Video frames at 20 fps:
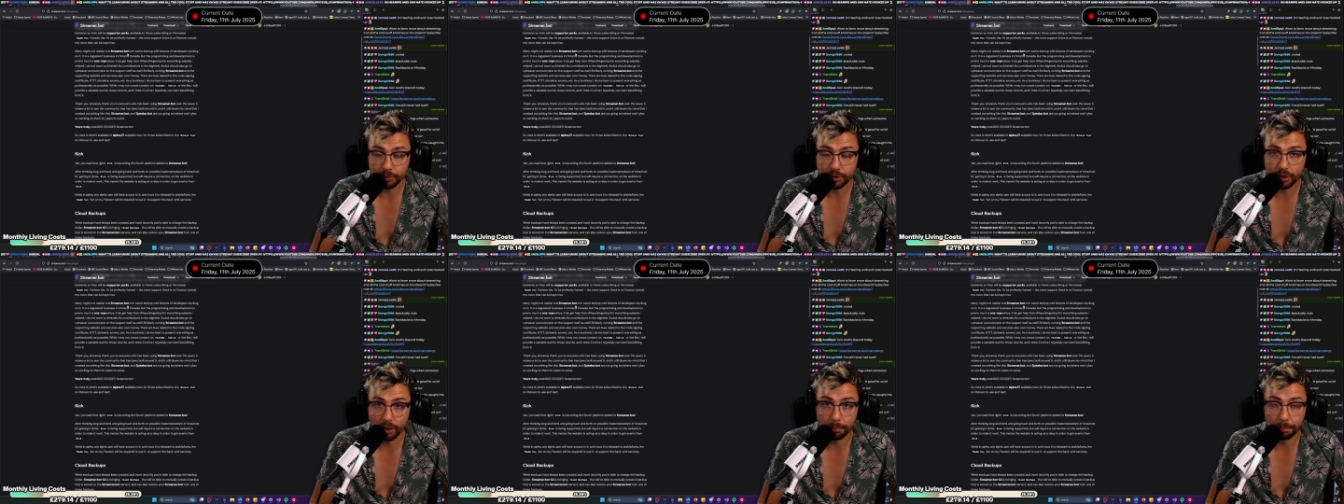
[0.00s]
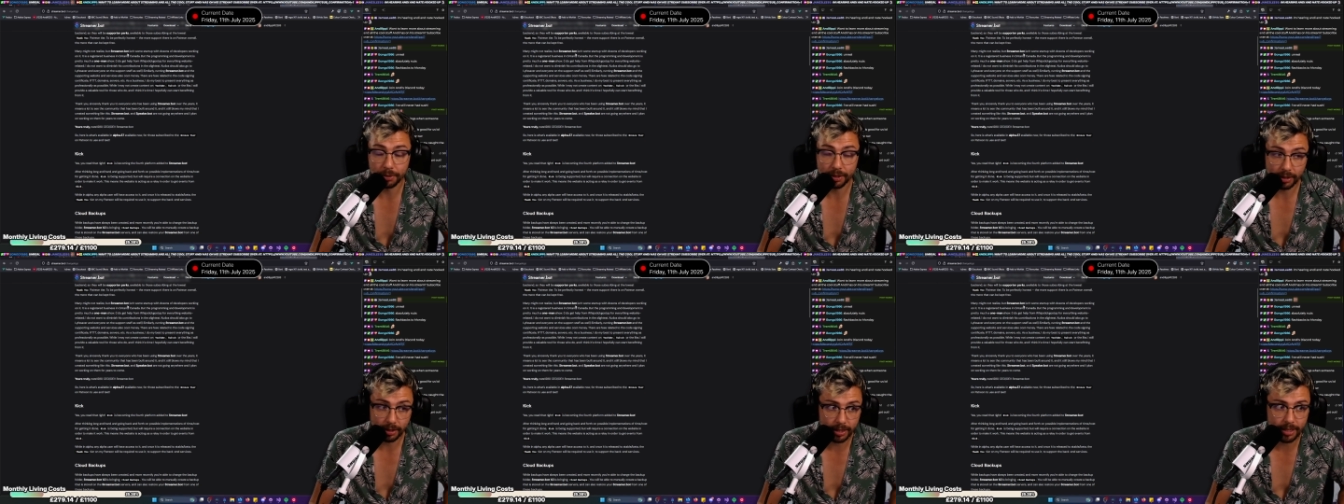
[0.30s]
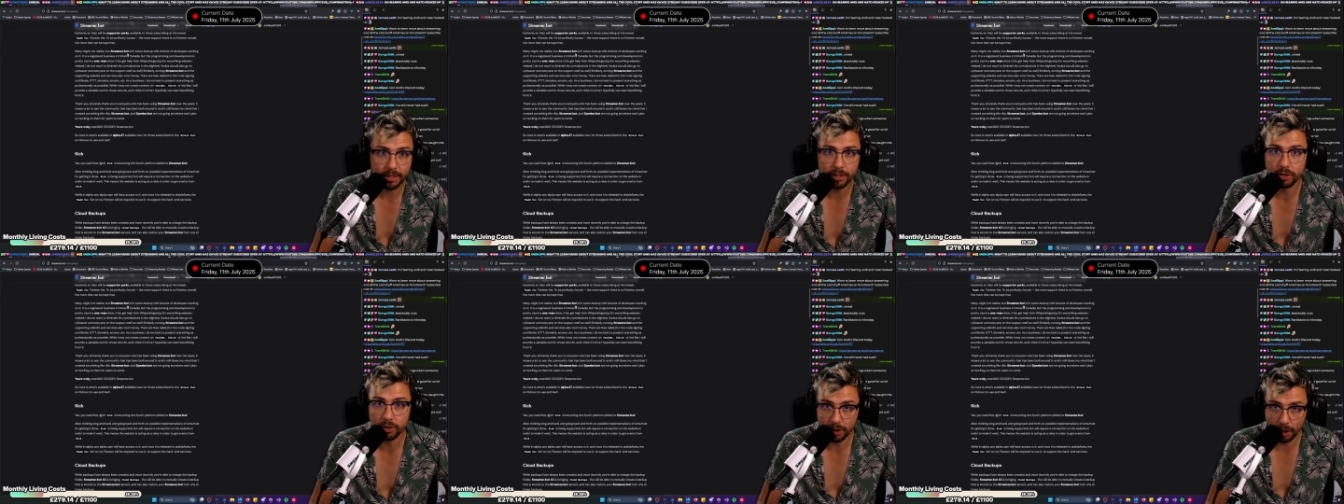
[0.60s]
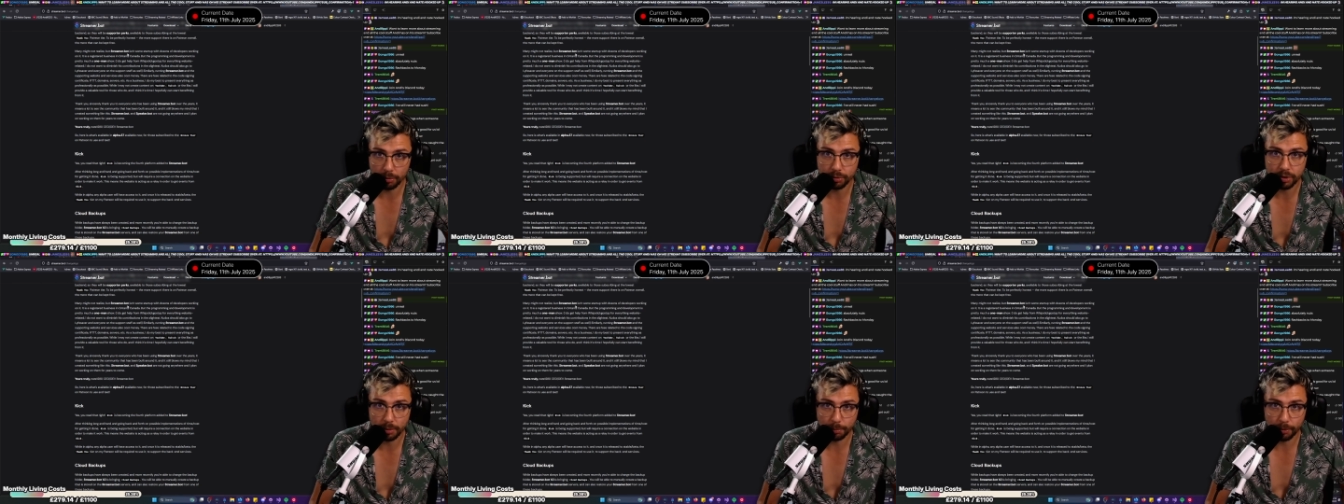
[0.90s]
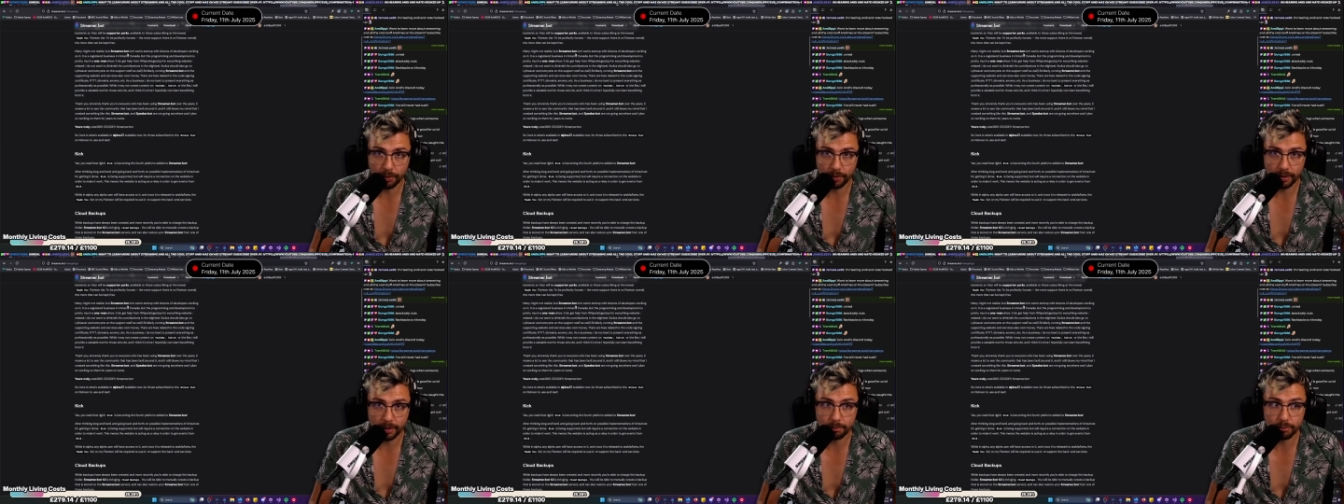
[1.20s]
so please go
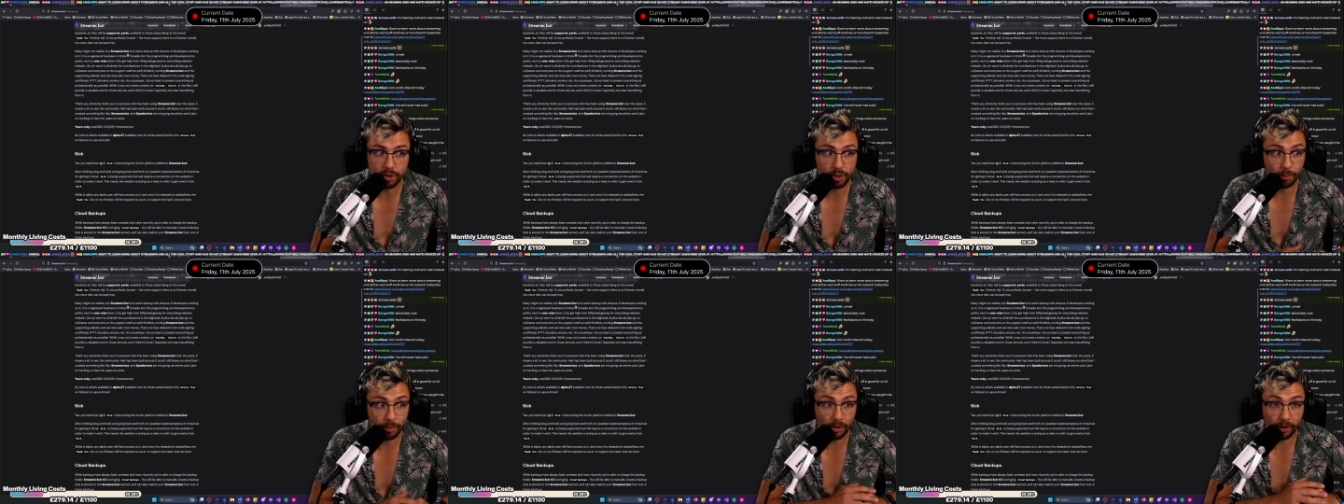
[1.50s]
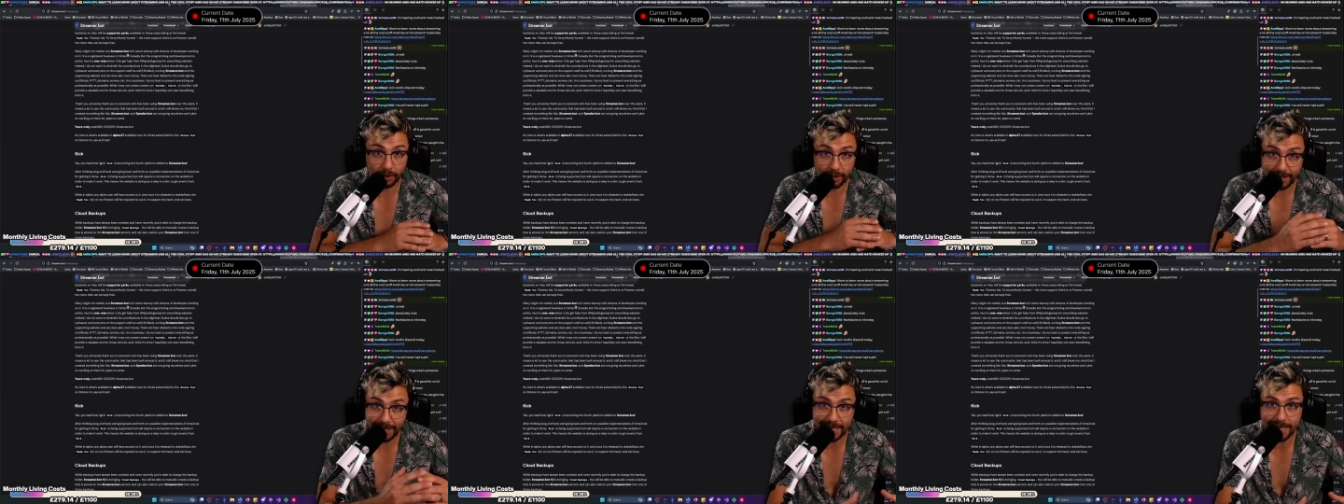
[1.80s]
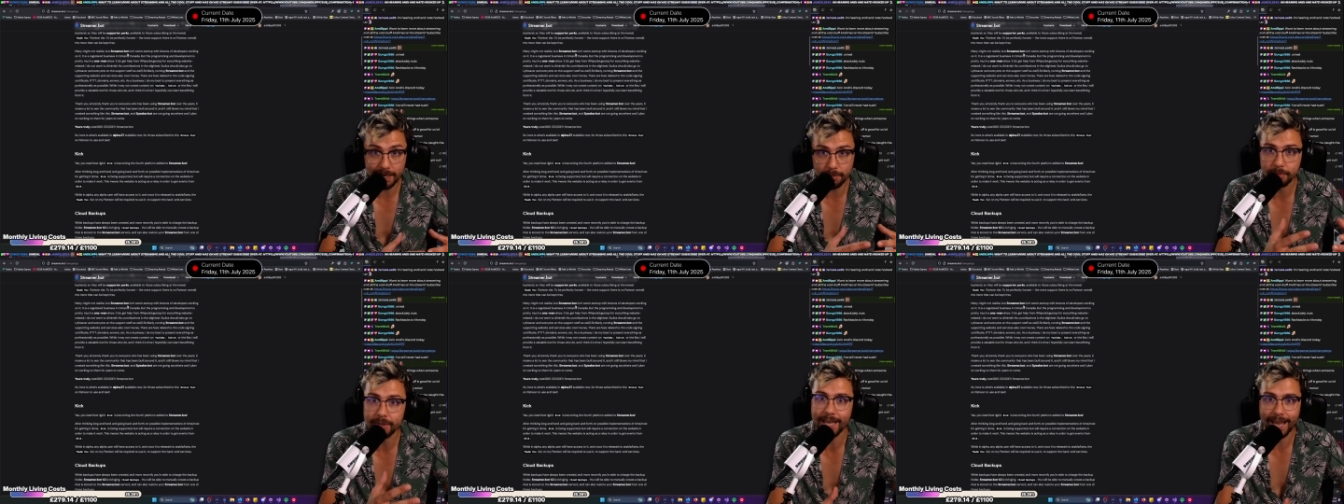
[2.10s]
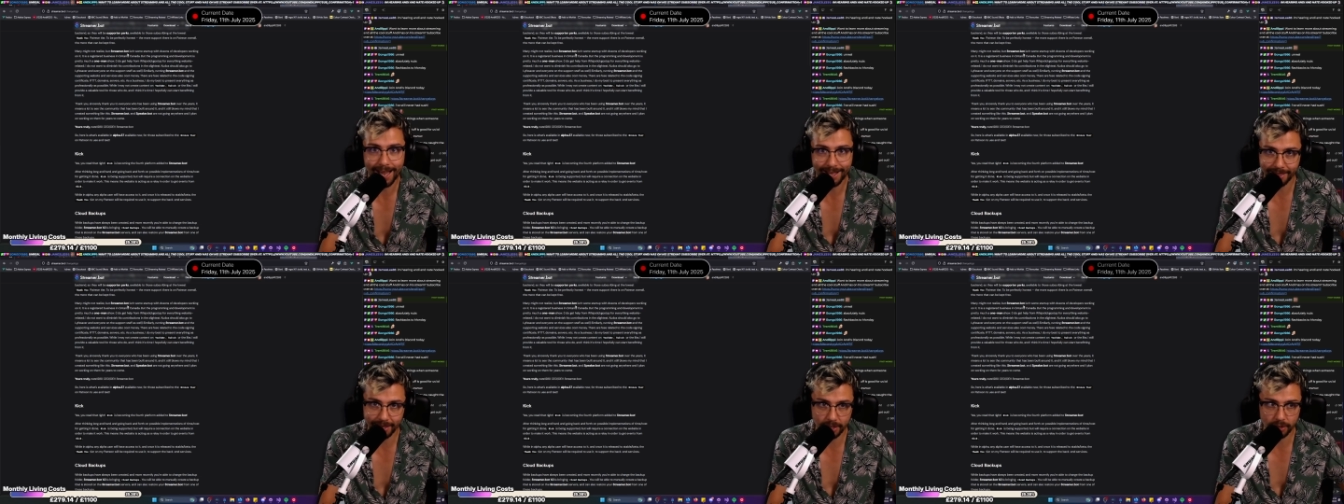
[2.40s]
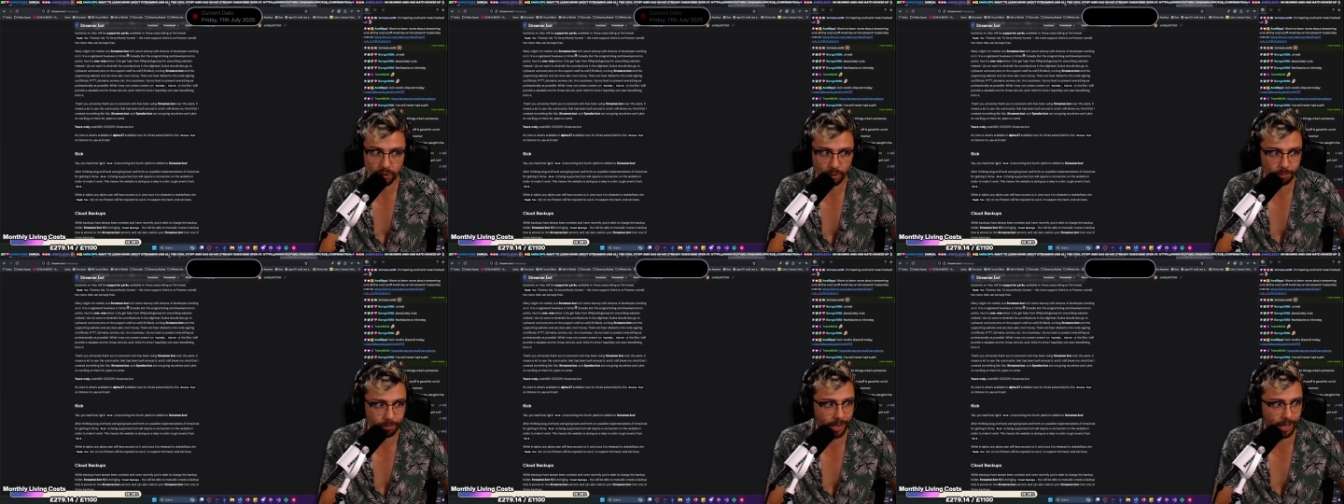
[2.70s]
support him so we can keep getting
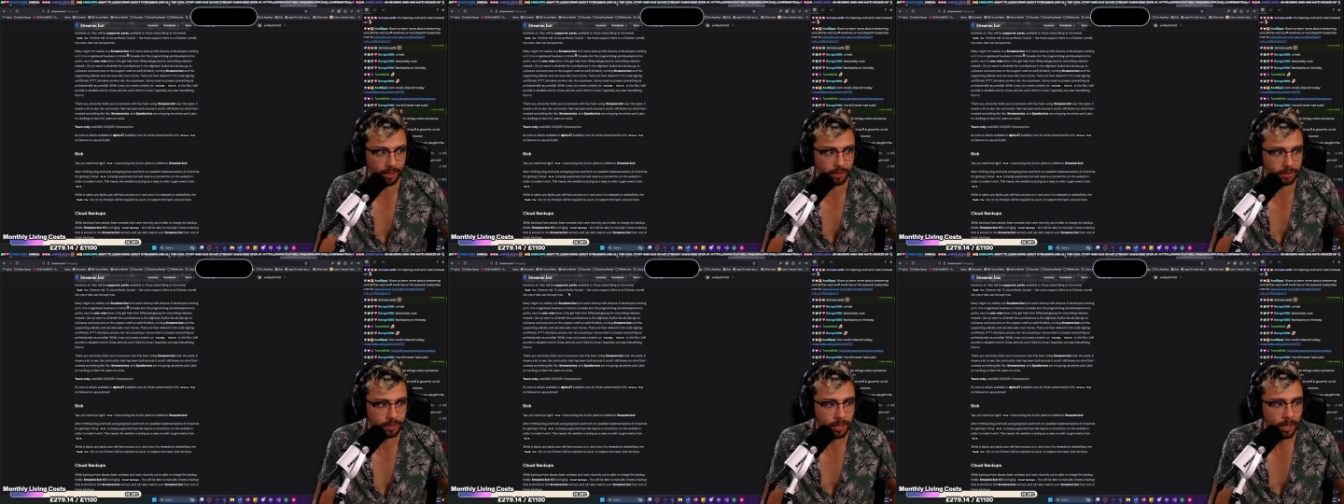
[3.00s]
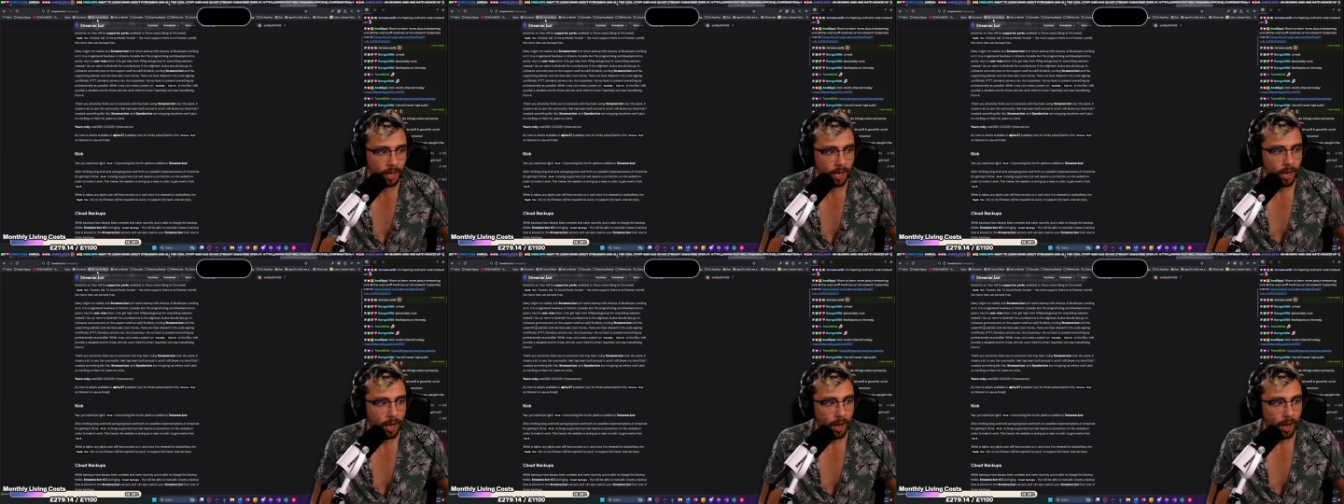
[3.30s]
these updates.